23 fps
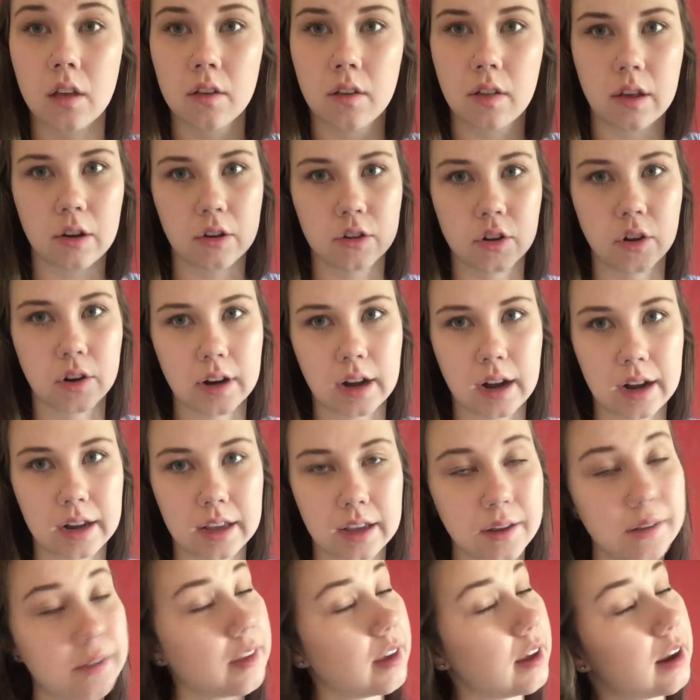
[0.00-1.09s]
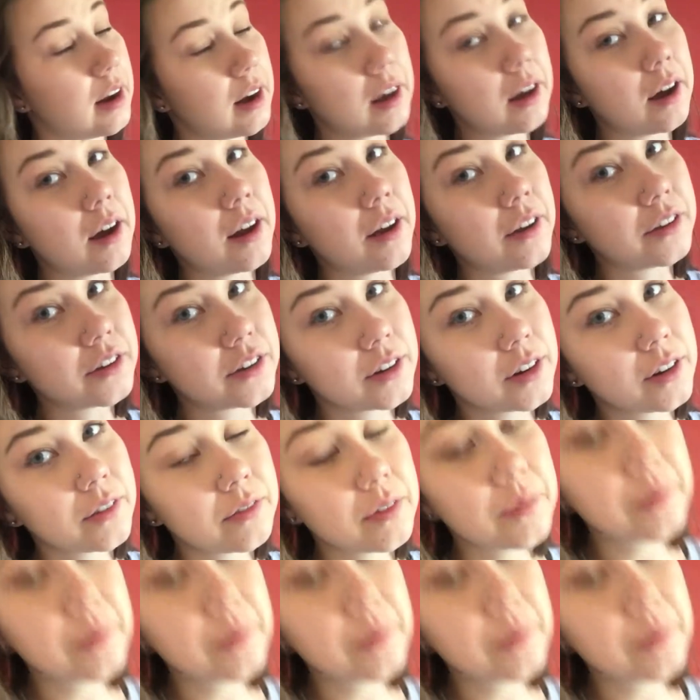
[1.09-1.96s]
So they were showing how to use it and I got a shirt